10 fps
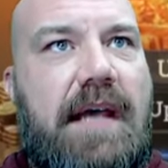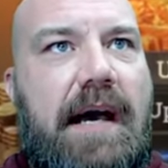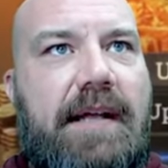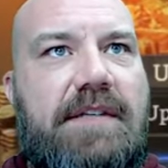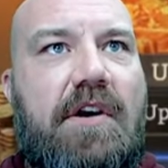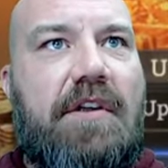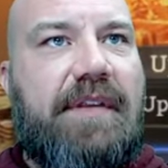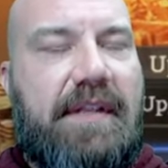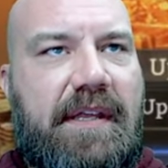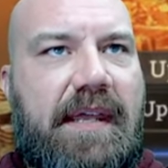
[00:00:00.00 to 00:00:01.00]
This guy
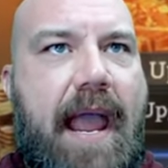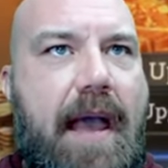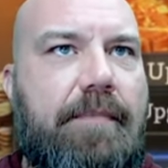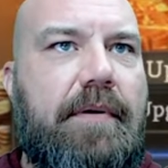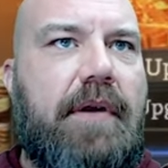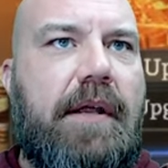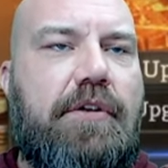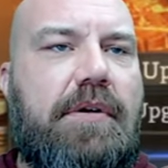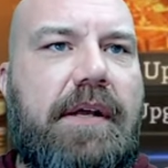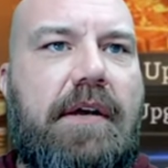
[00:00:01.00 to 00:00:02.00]
is called the camp,
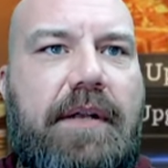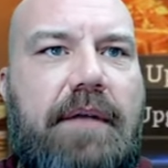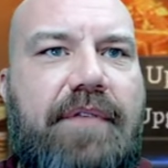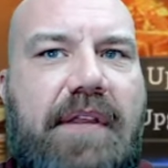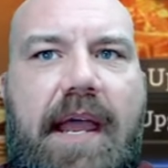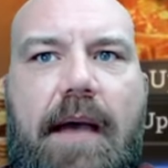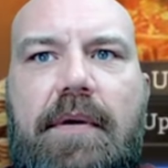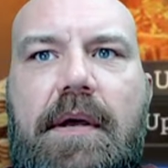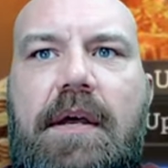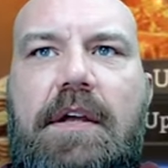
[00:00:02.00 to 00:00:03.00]
right? You click on him
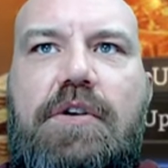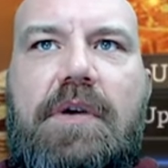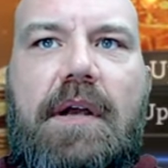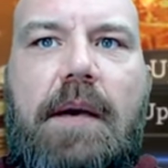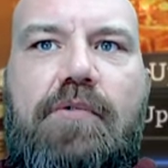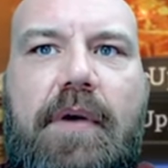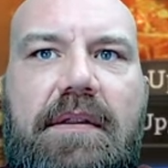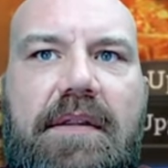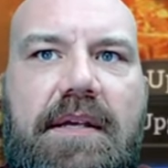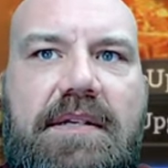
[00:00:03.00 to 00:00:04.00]
for the camp. You
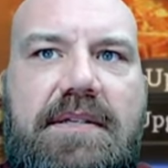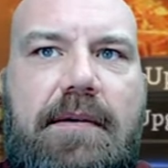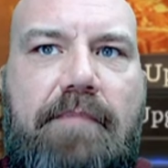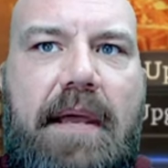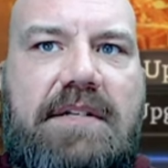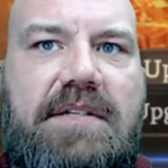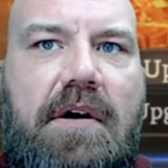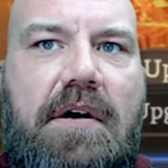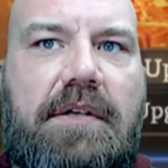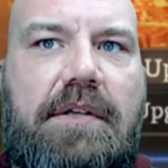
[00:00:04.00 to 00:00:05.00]
can upgrade this
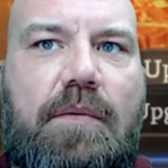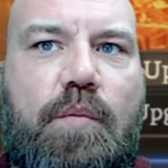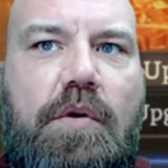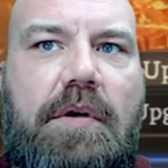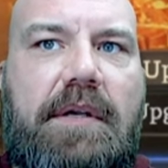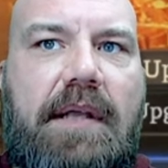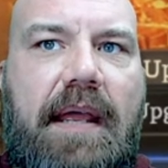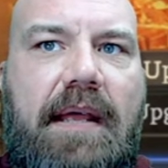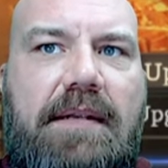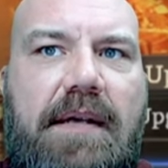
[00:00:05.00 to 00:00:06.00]
based on
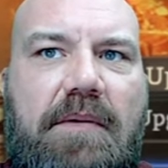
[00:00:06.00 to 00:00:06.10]
wood